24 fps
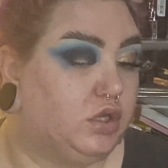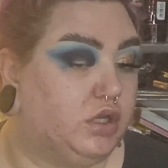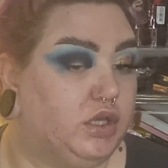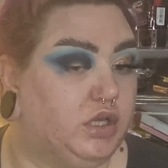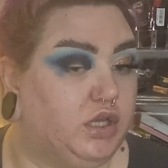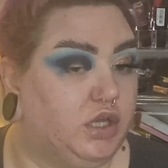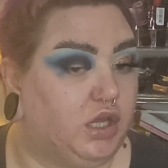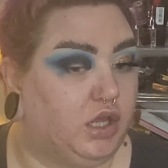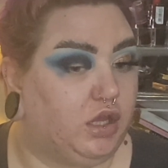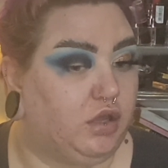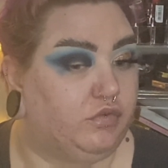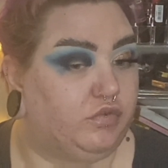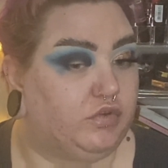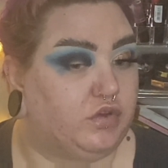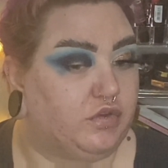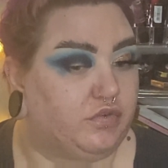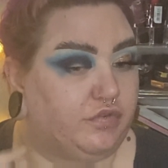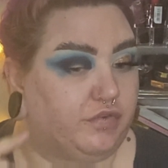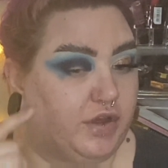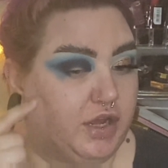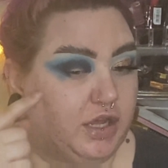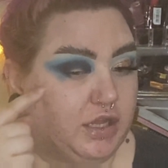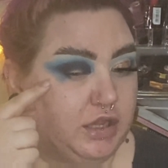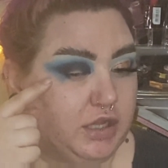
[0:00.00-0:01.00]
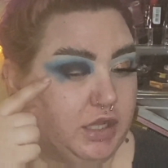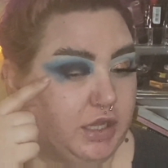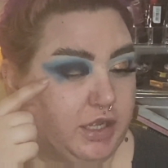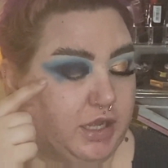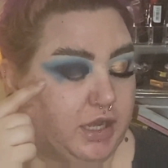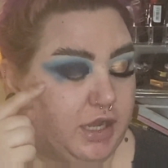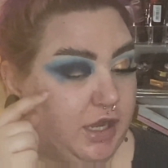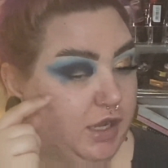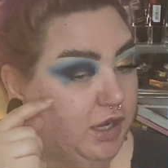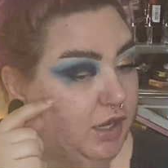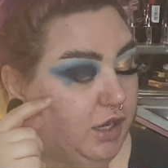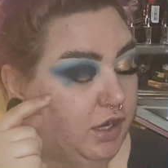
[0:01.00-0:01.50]
If you find like
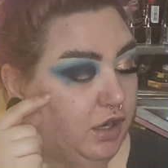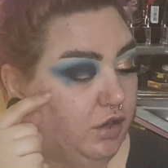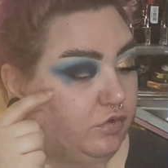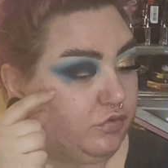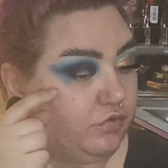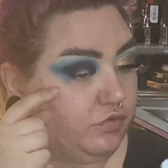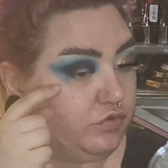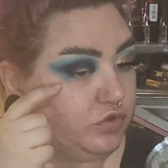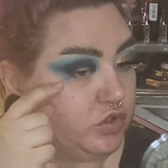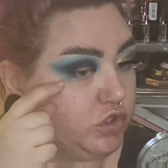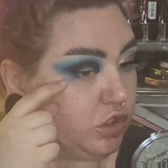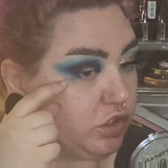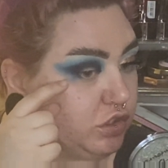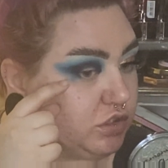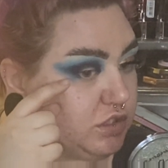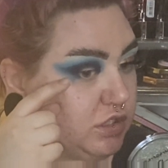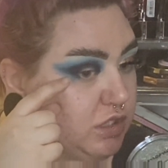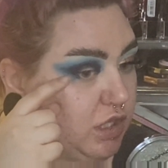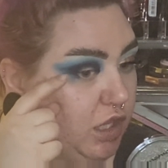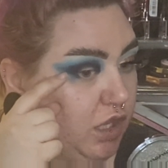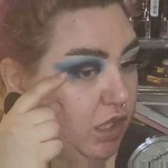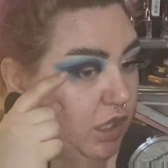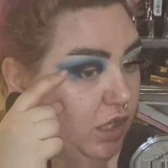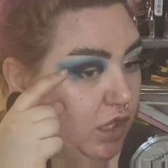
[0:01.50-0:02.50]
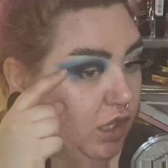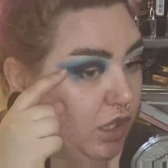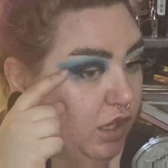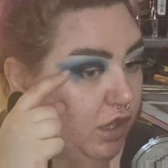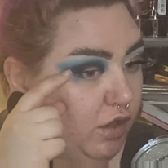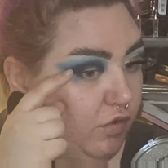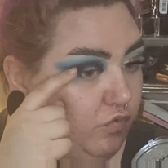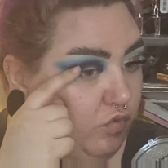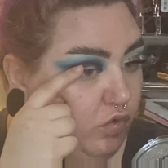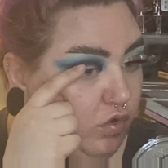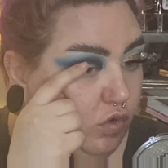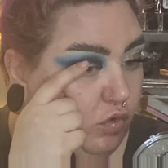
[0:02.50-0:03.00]
I have just here, I've
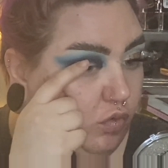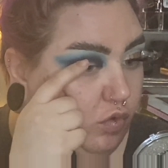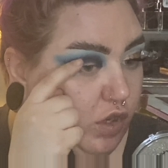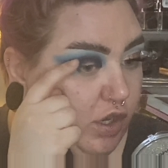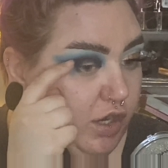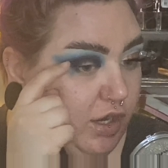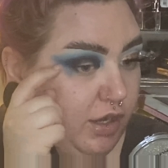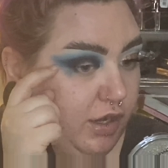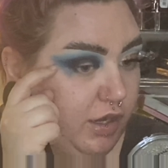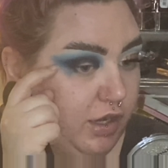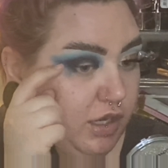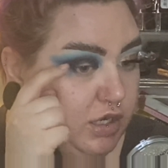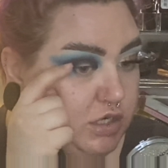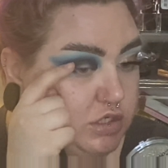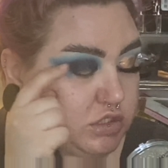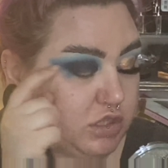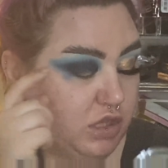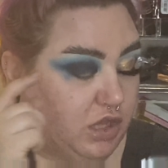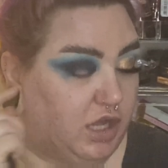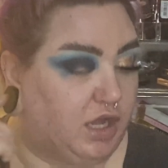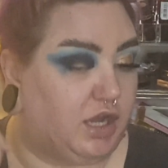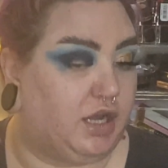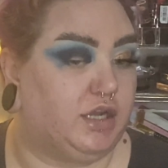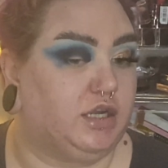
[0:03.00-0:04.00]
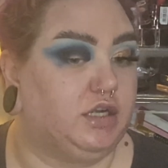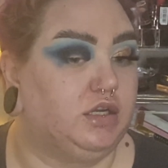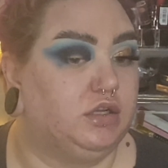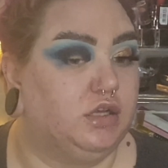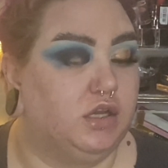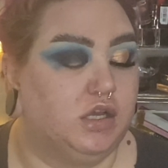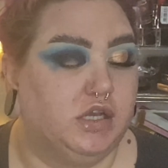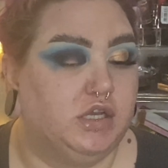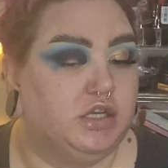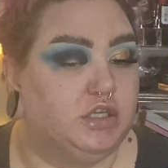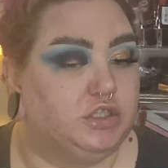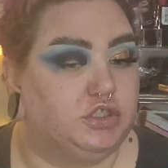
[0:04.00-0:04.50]
got quite a harsh line,
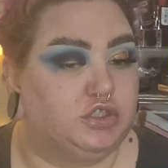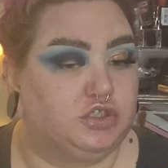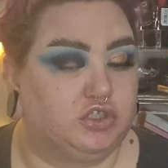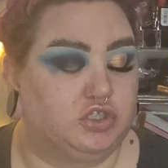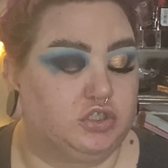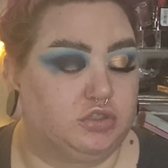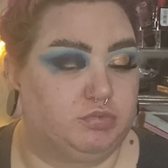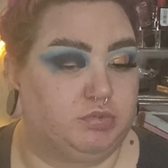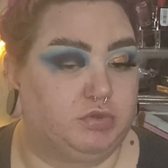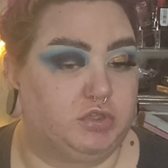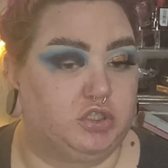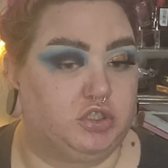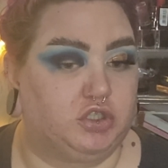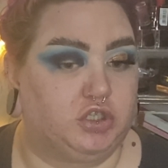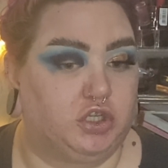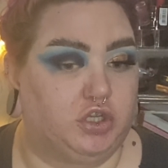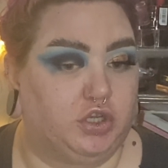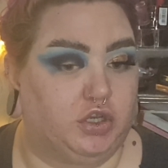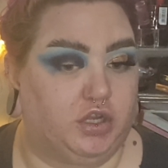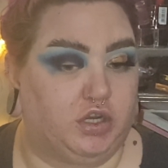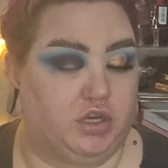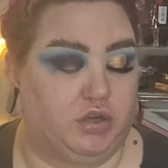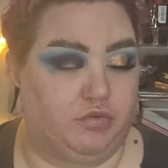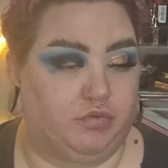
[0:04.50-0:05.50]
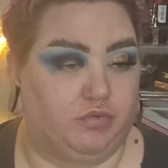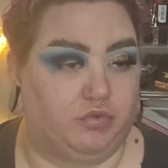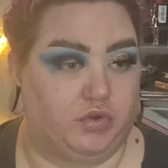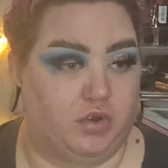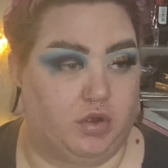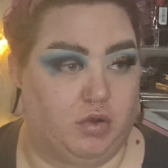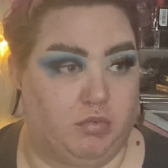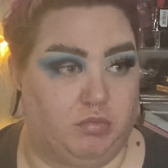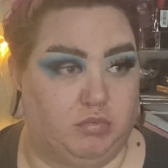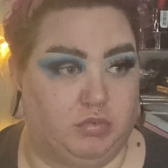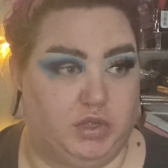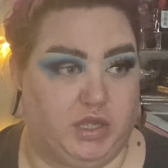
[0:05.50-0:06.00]
it's just because you're going in
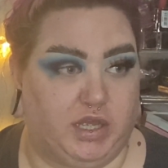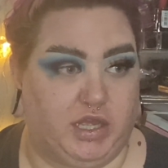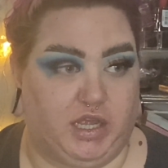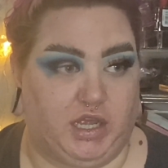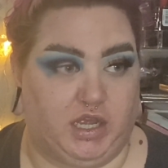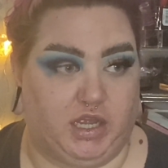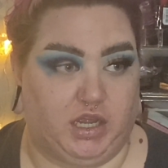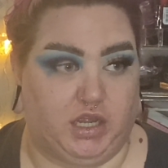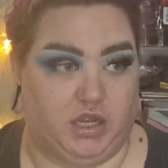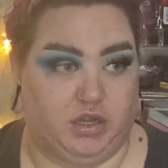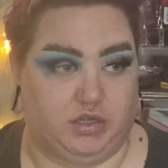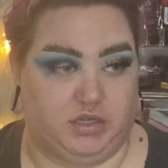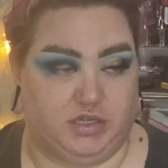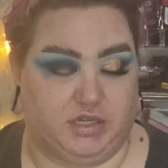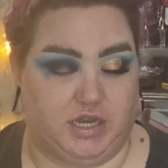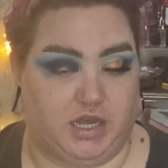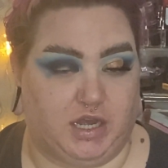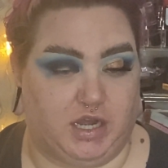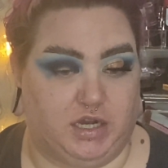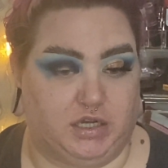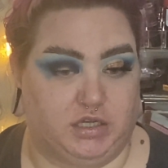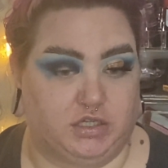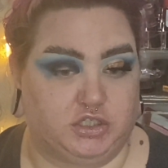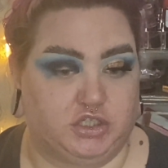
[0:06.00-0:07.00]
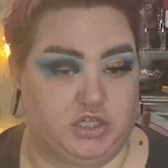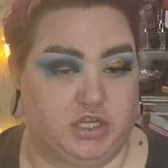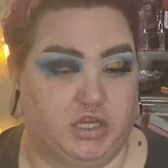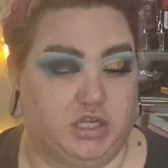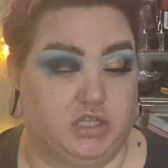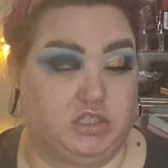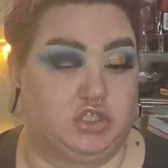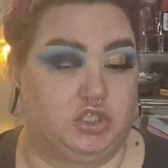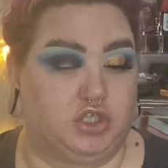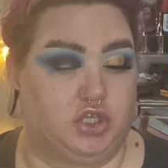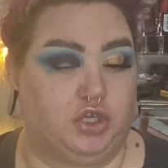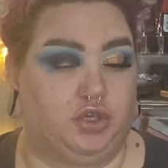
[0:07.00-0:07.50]
from a dark shade
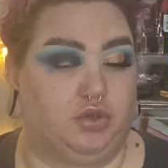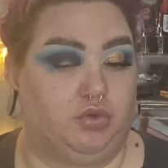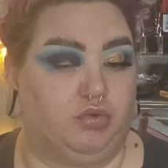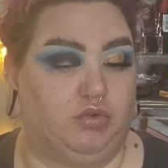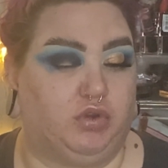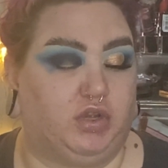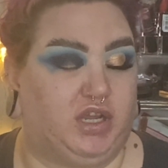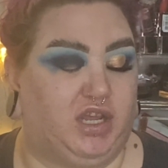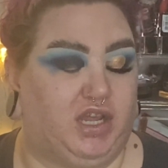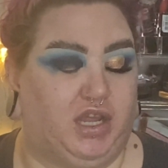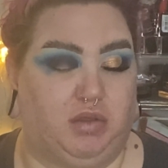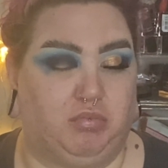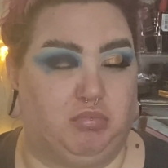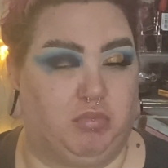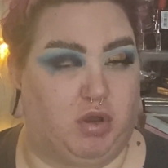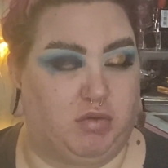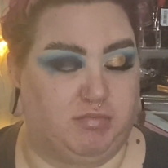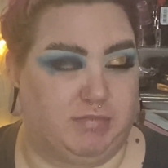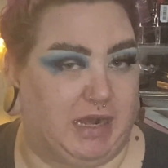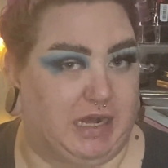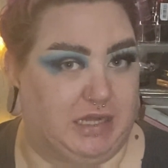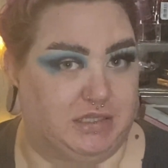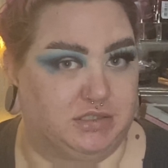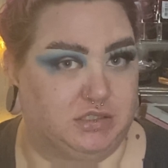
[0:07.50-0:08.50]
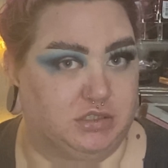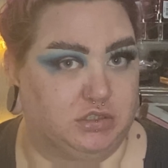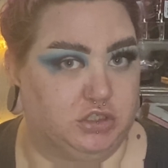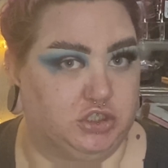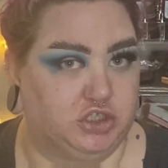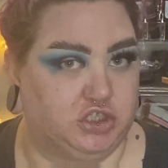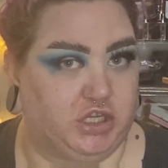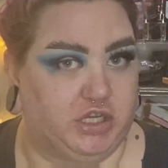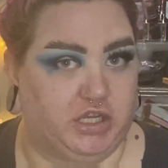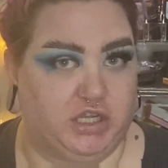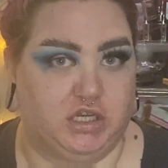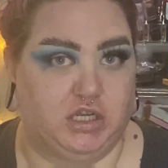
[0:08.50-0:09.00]
to a more pastel
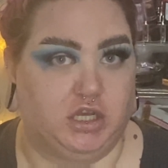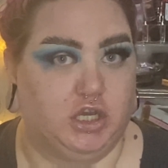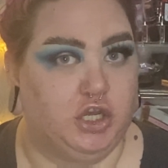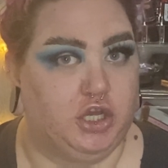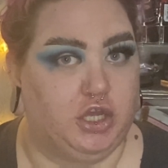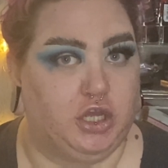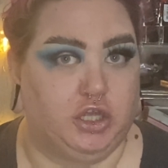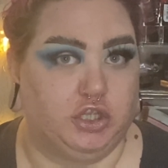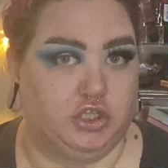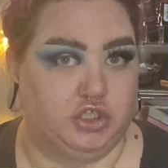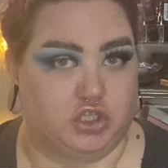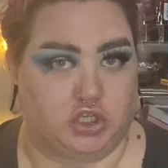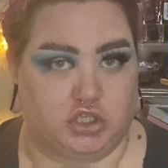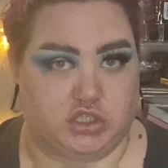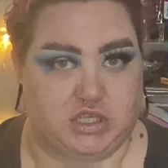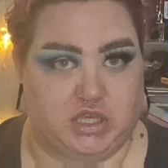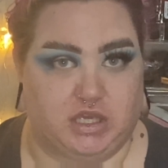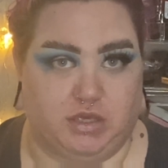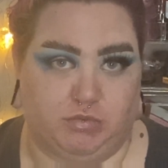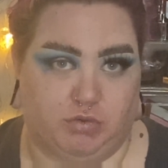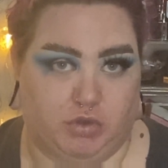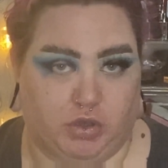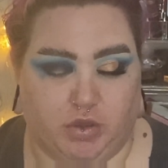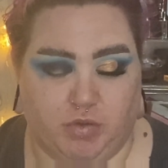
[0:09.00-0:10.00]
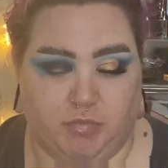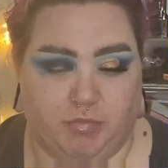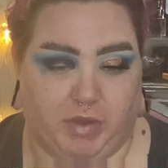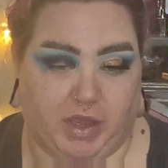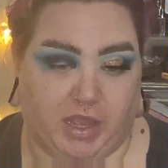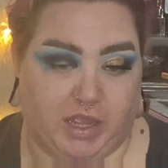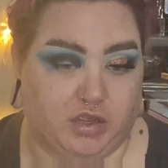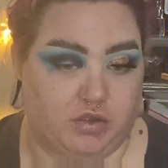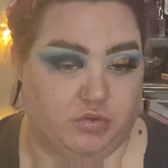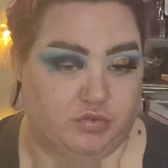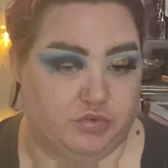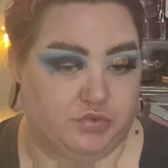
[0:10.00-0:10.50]
shade. Just keep going back
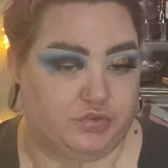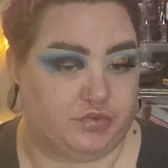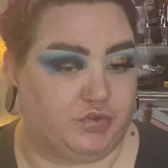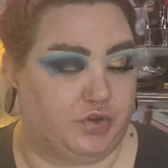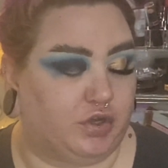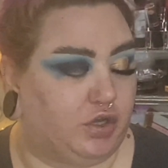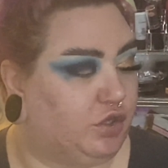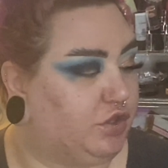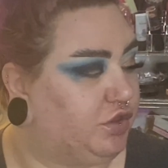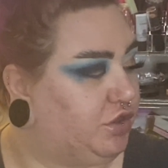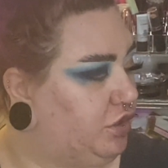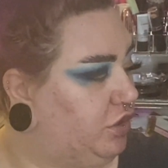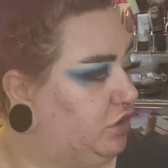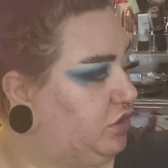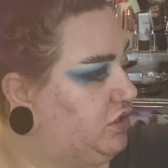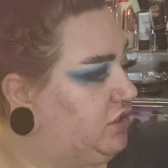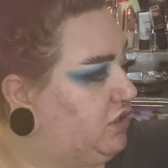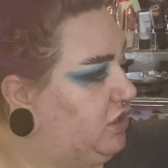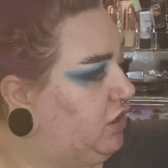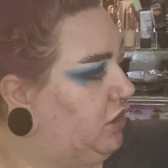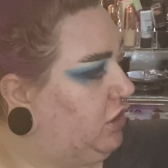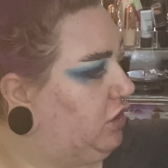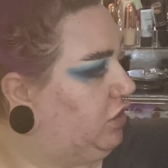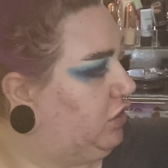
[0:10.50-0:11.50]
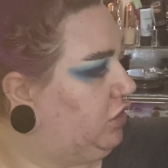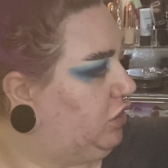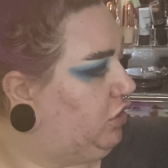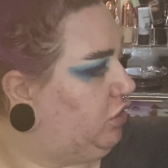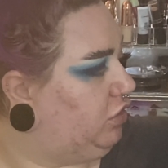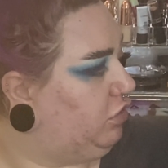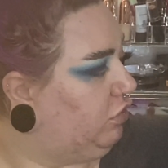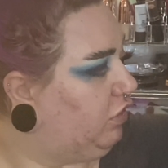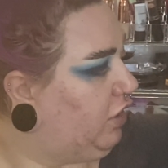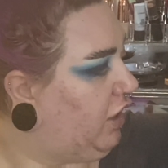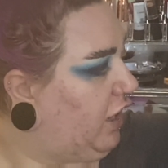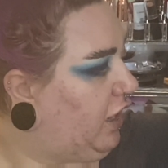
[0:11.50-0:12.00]
and forth until you
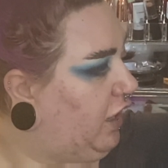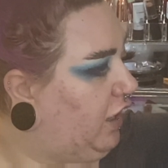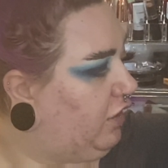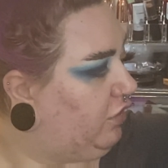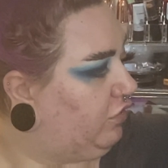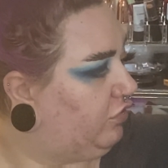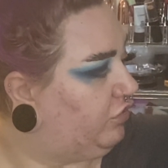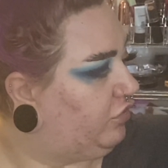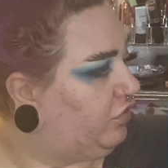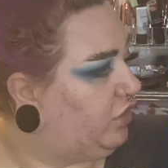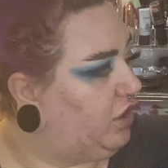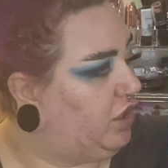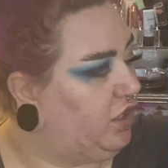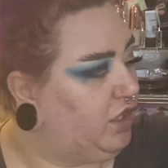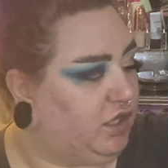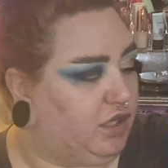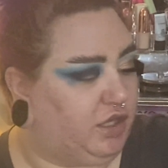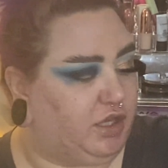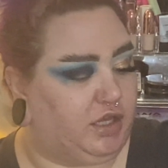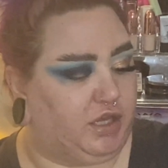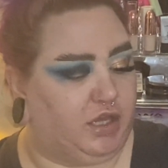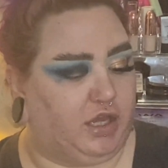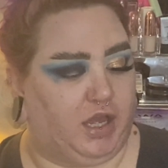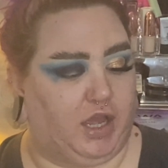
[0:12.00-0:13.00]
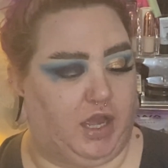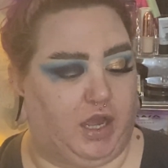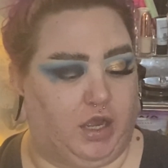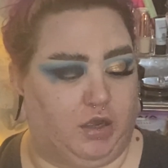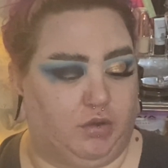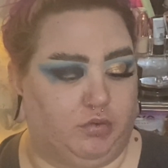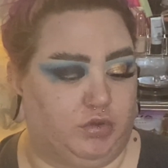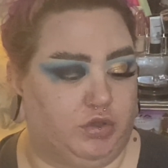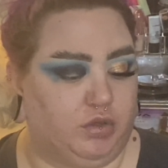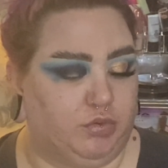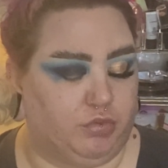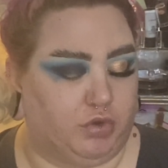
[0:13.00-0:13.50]
have it how
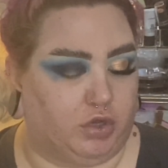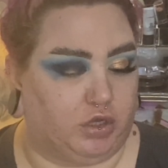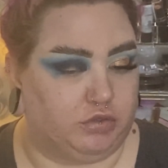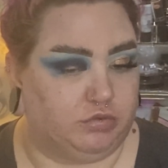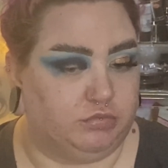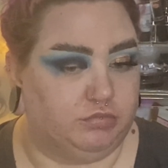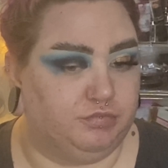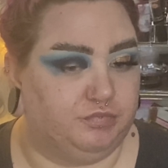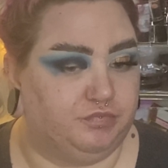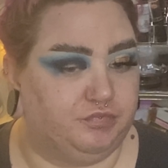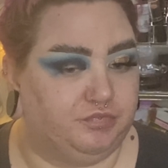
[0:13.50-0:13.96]
you want,